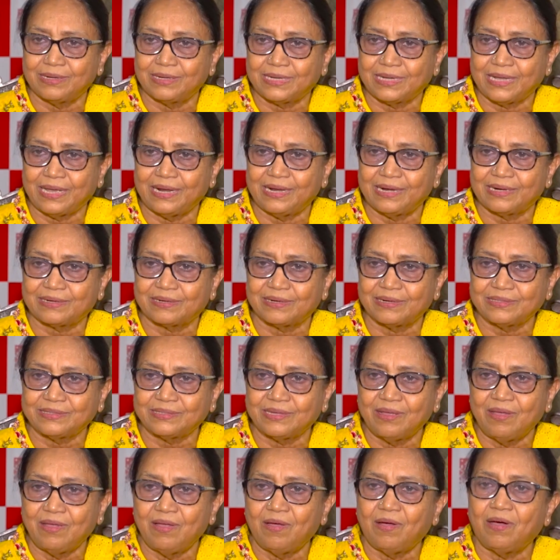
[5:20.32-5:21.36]
characters
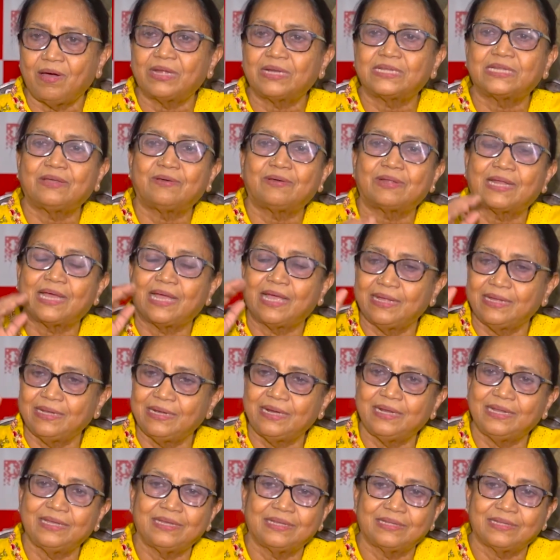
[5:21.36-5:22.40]
or they were
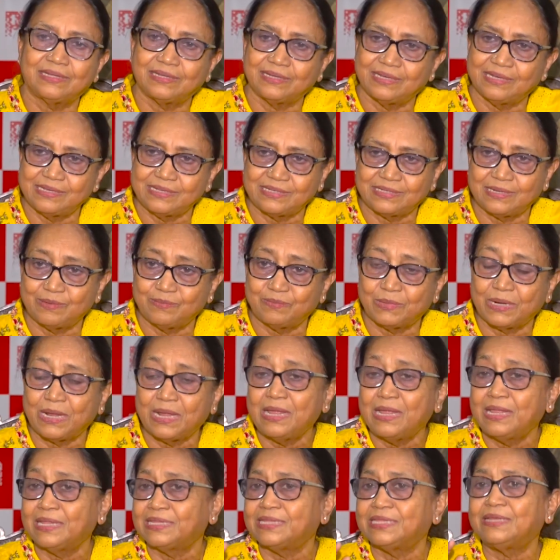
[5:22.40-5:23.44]
highly esteemed.
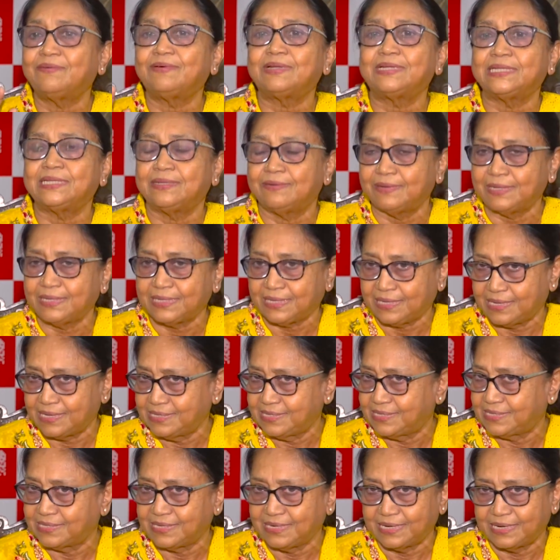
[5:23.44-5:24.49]
They were never
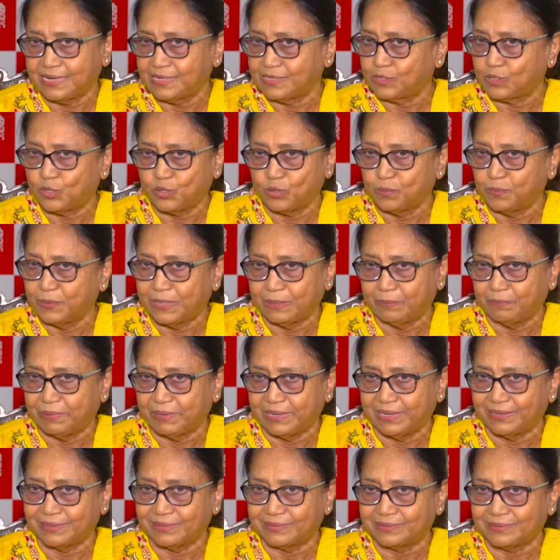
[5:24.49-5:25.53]
considered as human
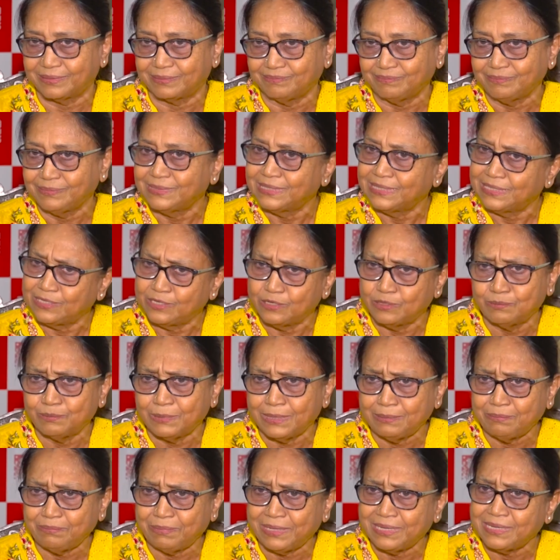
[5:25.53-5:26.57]
beings.
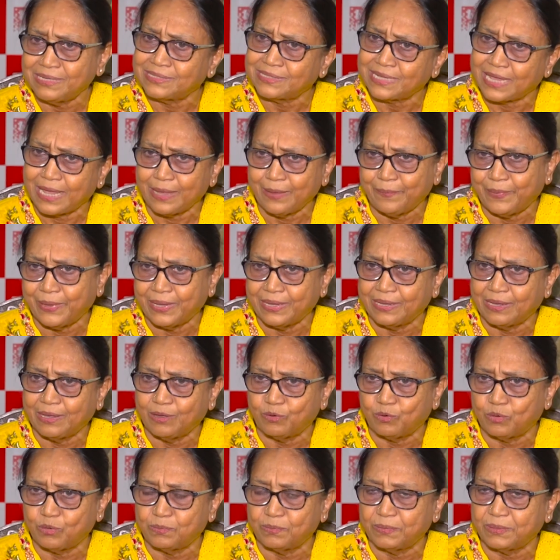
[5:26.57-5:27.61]
Human beings, I being a
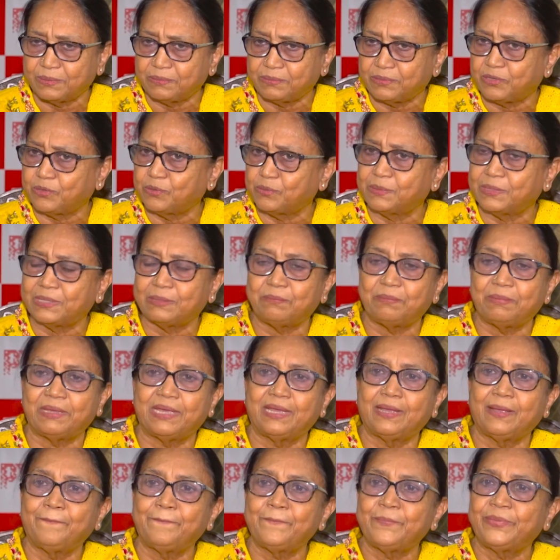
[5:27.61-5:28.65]
human
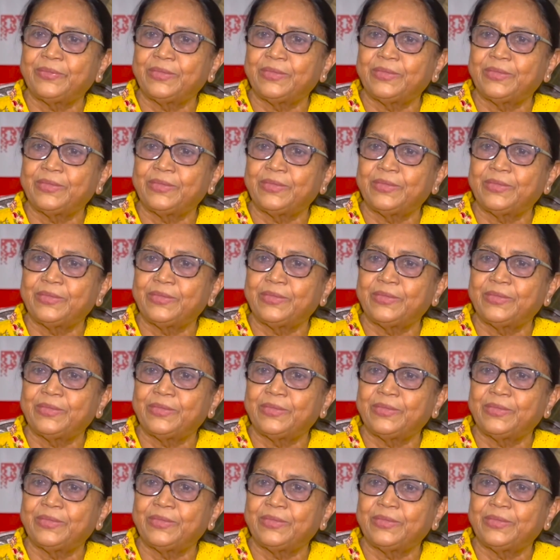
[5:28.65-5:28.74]
being,